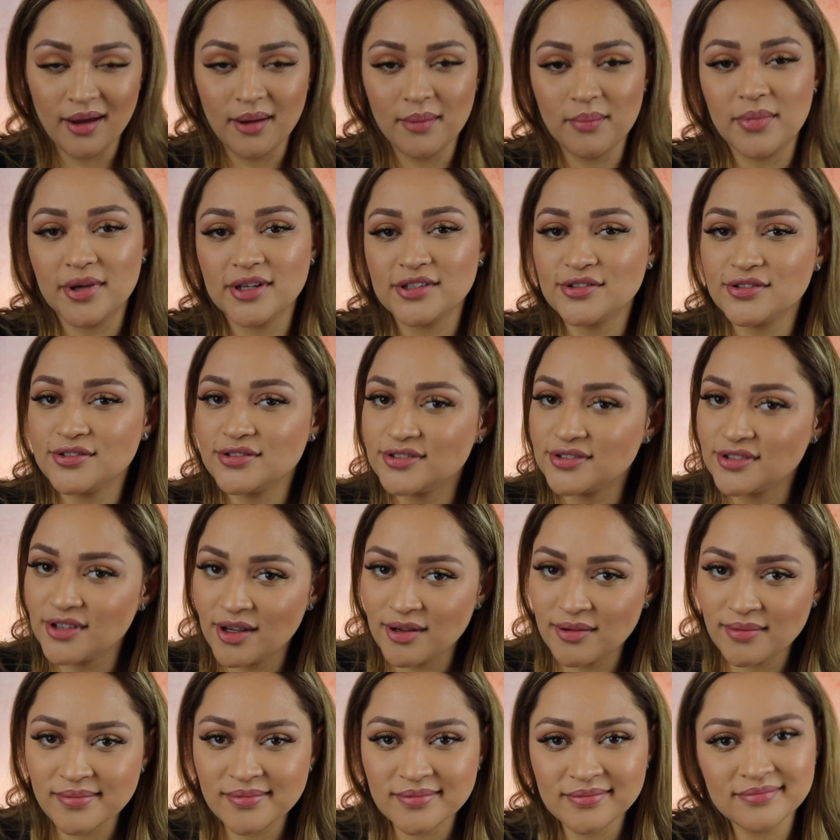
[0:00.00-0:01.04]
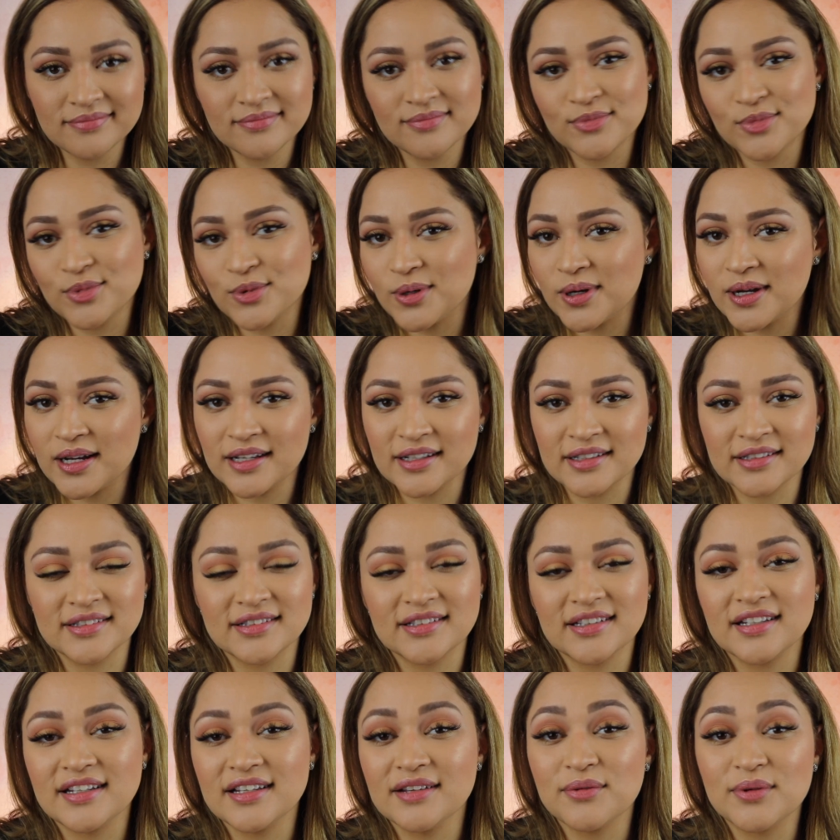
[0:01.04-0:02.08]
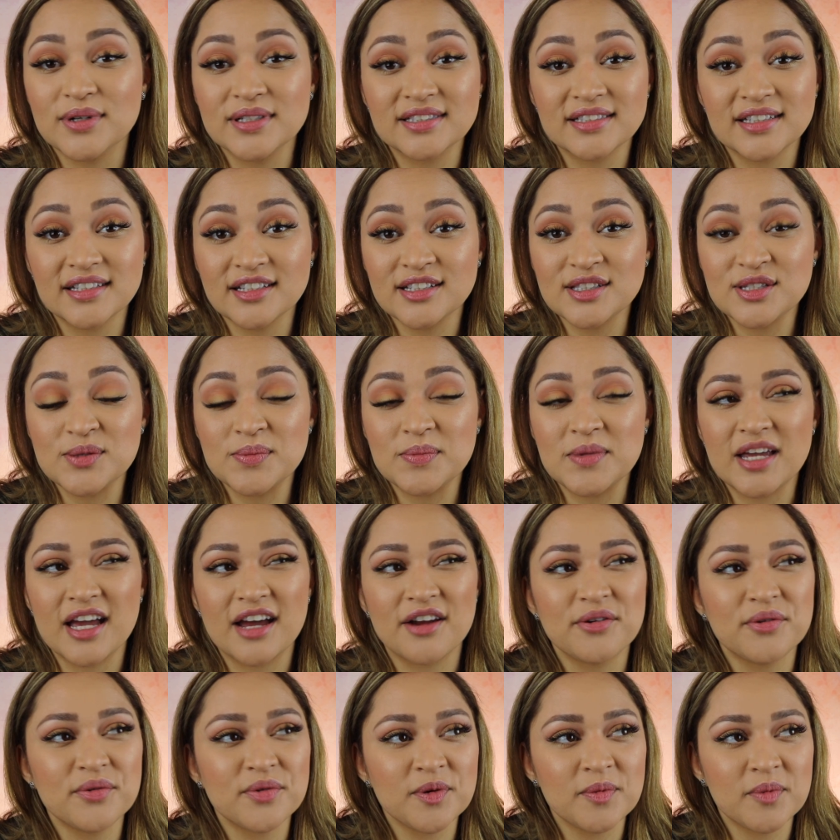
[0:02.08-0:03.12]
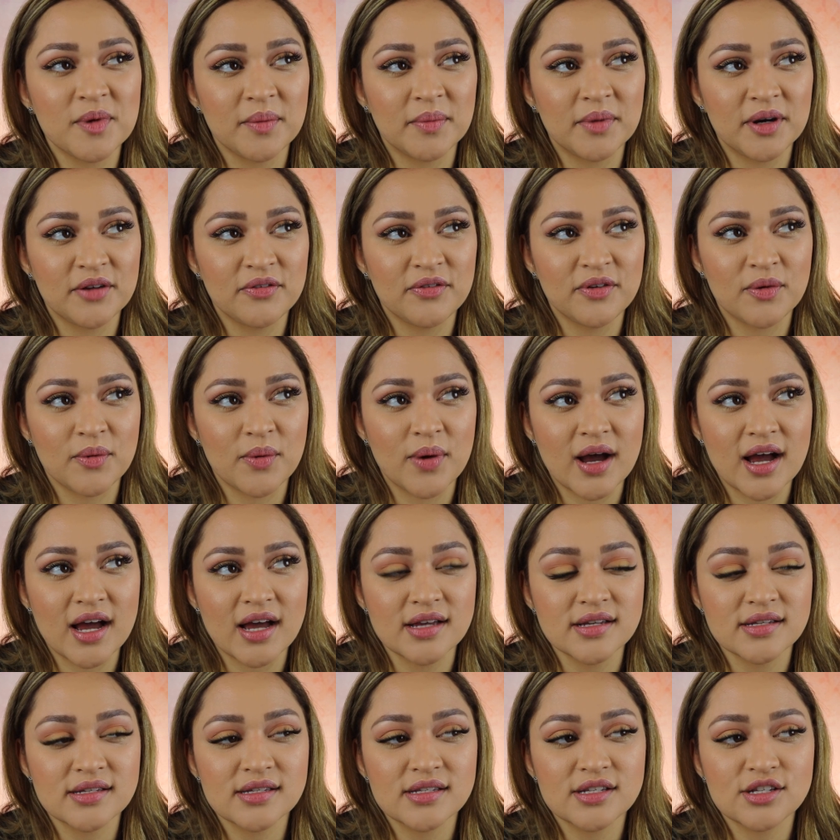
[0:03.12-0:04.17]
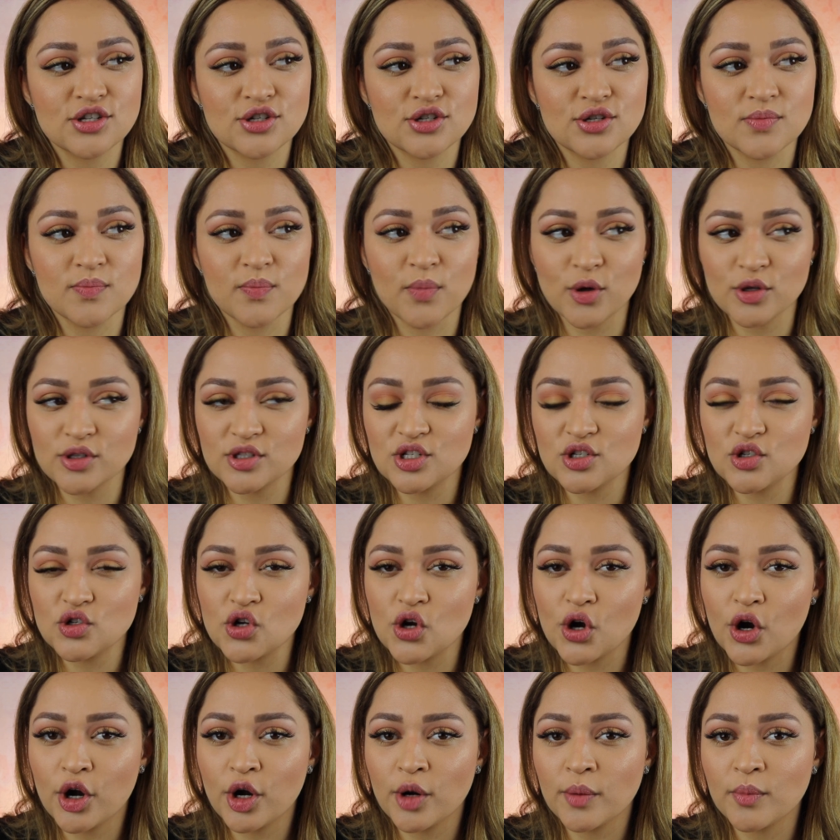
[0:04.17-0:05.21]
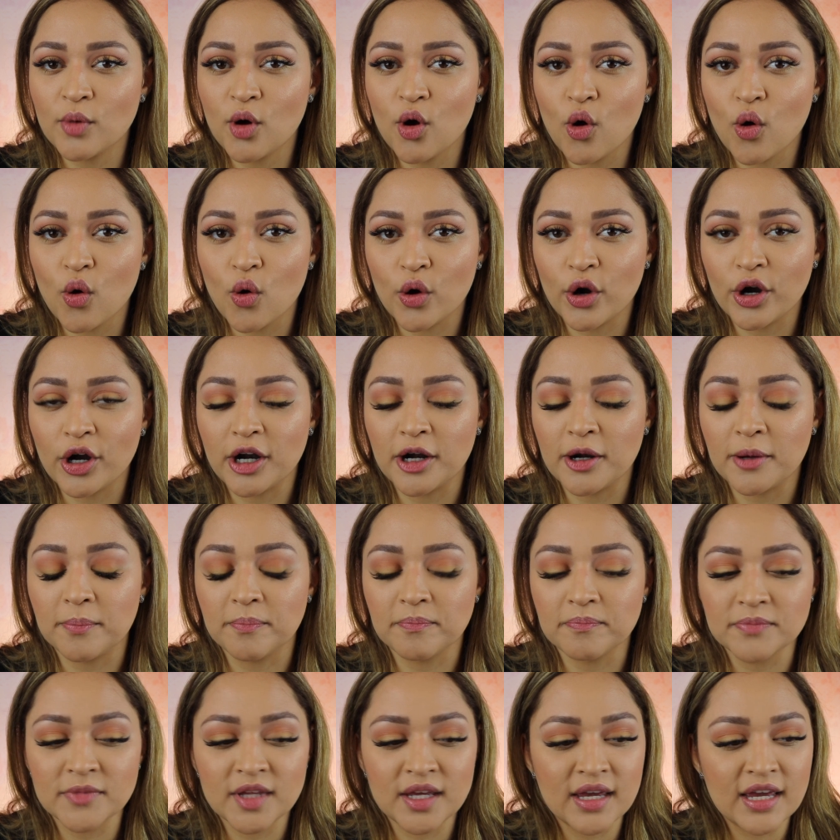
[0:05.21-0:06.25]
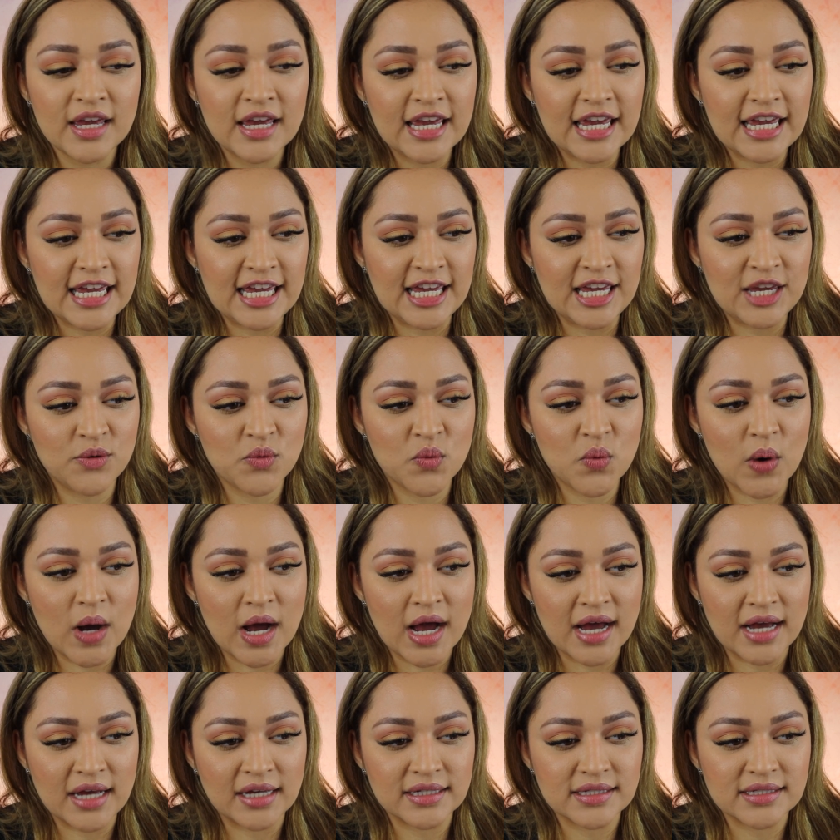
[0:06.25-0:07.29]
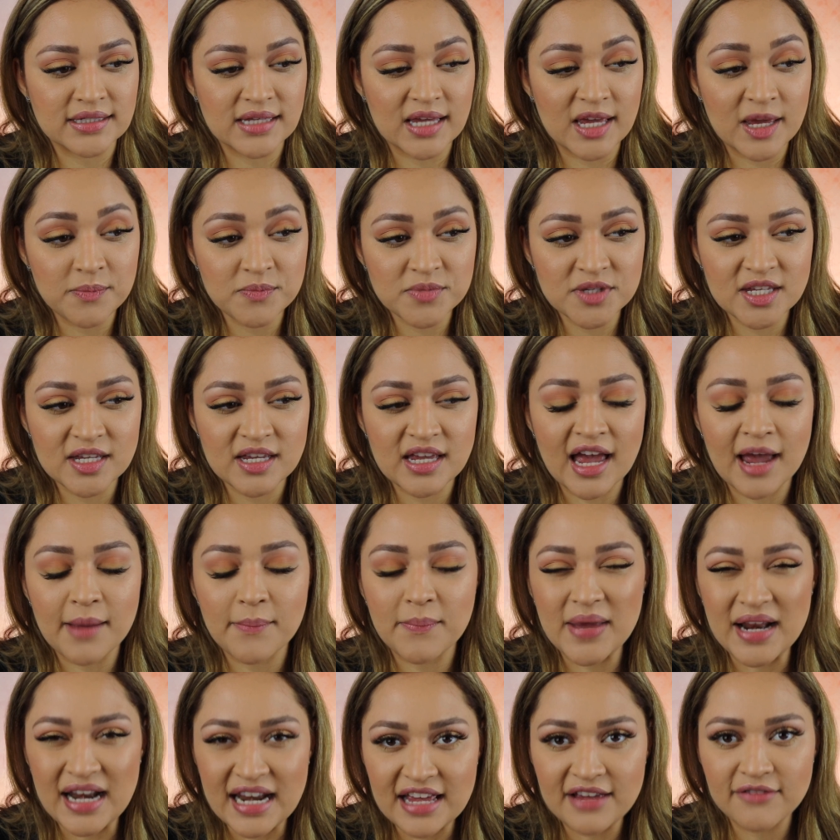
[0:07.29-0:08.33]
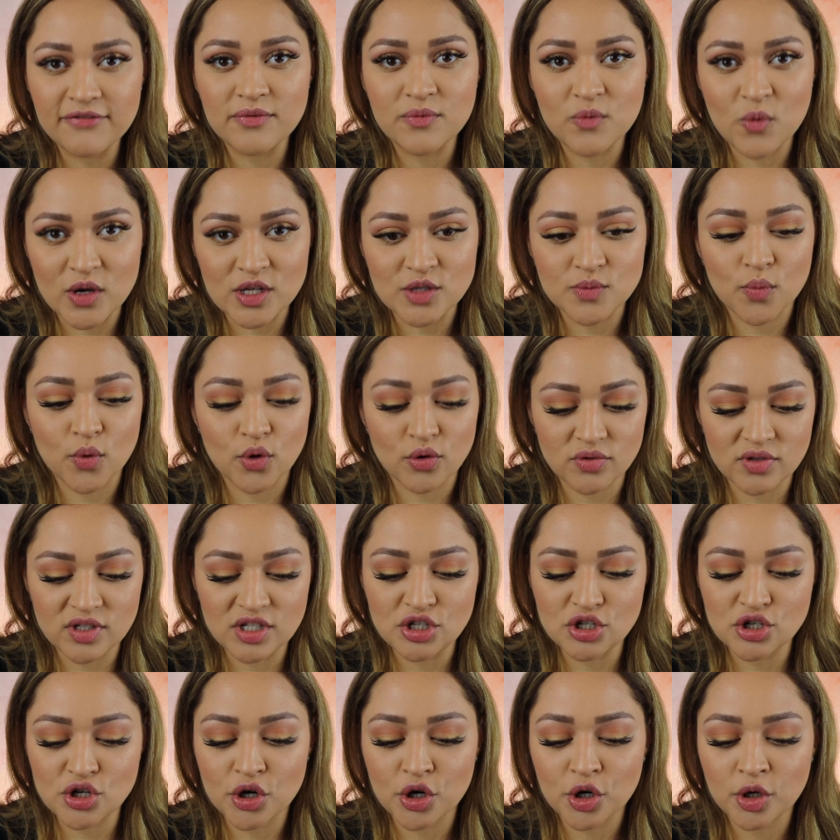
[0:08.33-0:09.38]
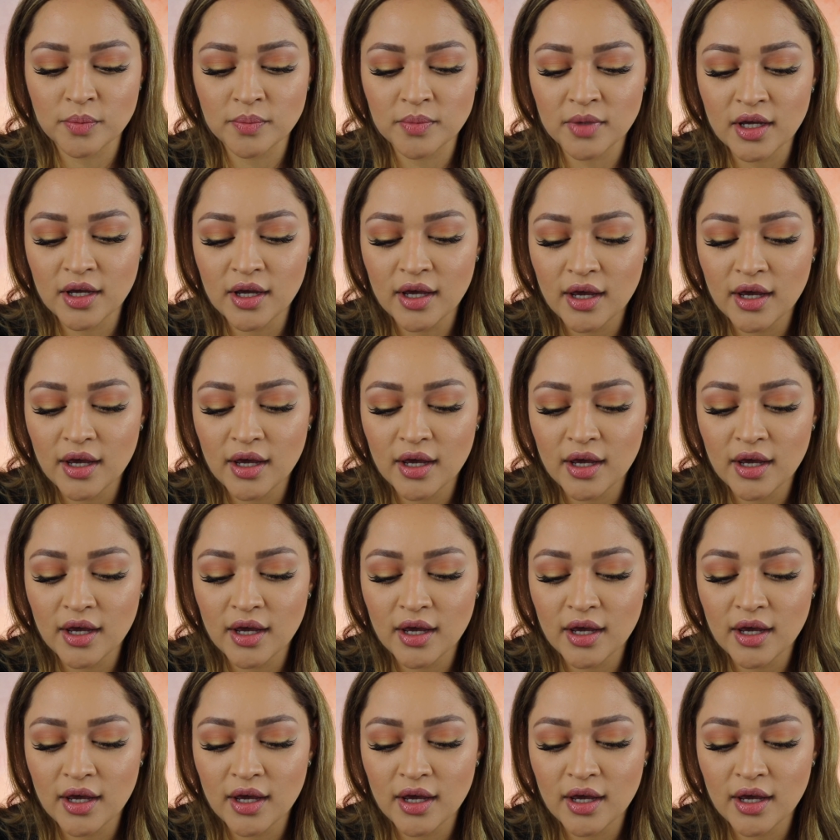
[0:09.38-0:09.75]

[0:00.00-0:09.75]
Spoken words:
But someone that it was sent to me, I don't remember if it was BoxyCharm or it was Ipsy. I believe it was BoxyCharm.